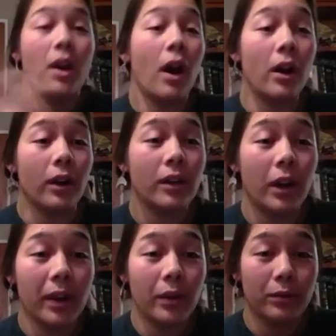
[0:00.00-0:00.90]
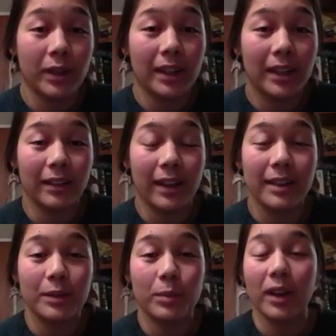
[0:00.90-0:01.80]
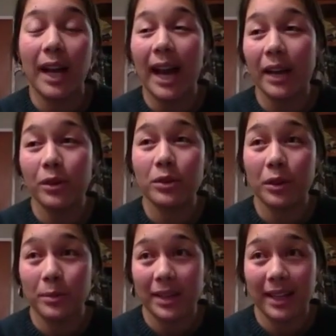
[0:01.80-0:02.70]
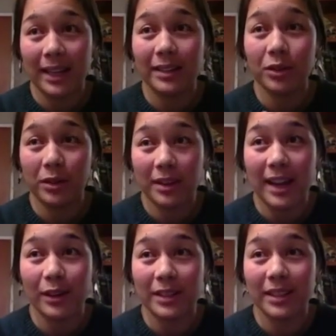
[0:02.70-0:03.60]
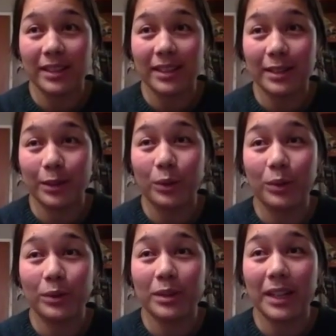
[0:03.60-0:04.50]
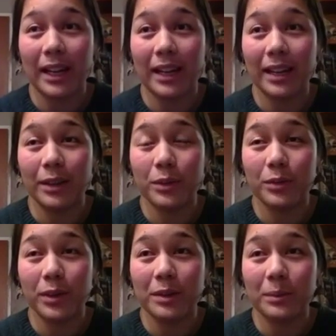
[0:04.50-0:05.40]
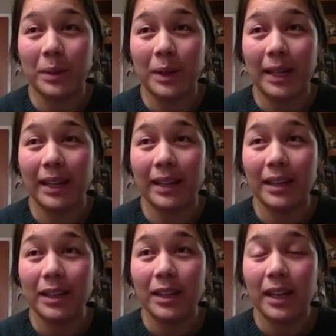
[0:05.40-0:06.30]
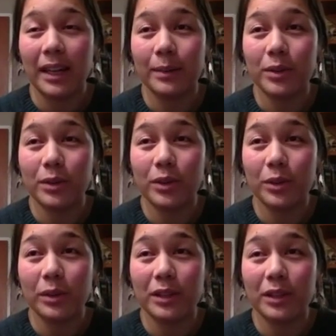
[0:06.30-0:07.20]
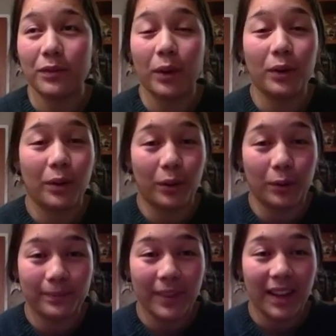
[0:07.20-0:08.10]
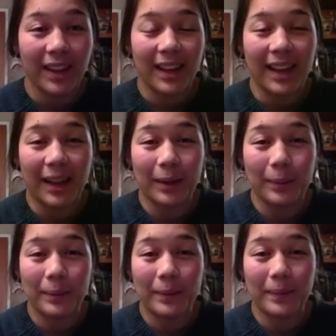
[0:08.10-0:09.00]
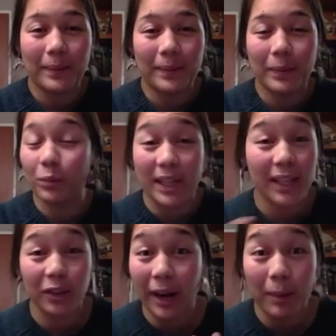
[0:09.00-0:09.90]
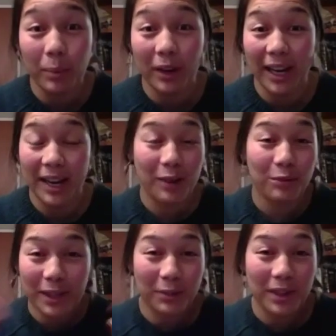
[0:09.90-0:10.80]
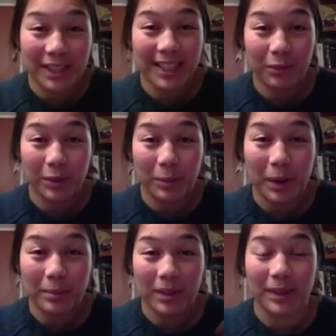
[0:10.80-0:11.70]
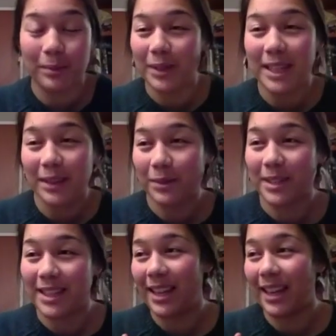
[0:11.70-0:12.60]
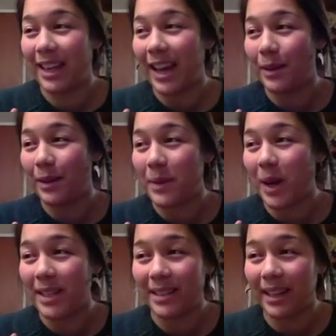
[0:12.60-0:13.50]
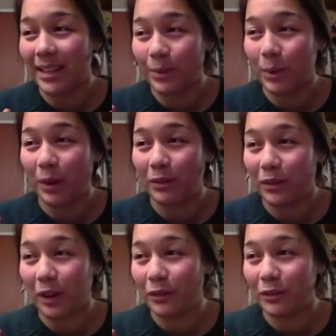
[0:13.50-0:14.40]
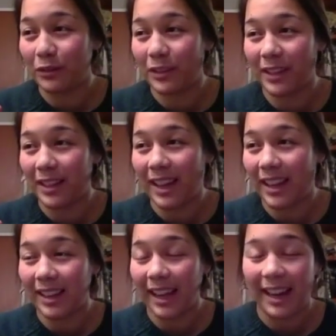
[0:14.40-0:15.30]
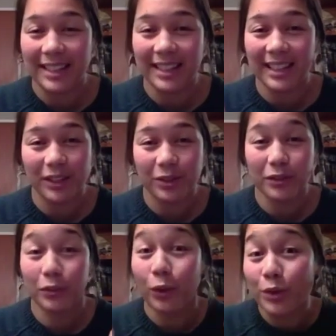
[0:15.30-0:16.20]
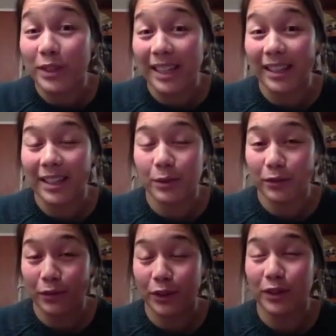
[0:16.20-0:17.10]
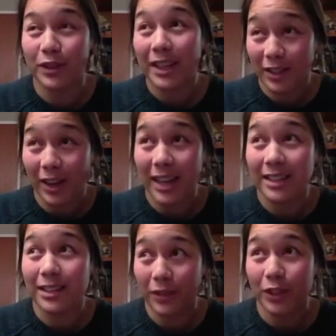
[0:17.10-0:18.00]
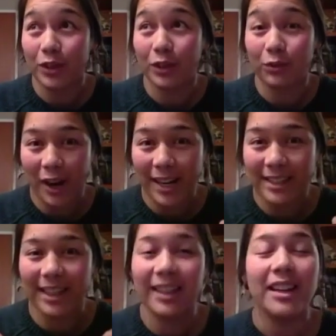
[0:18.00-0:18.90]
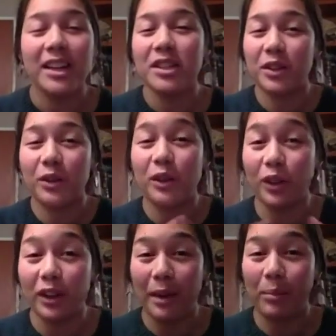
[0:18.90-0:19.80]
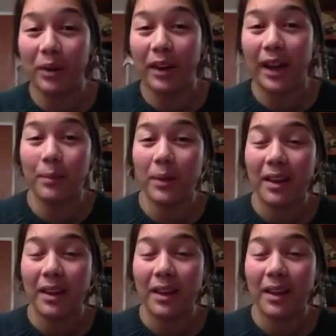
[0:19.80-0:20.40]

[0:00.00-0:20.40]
Oh, Chloe, you'll really like this book, Anno Domini 2000. It's called, it was written by Sir Julius Vogel. Really great book, and I really wanted to get real popular because he was the Isaac Asimov of the late 1800s for New Zealand. He was the first science fiction writer. So look that book up.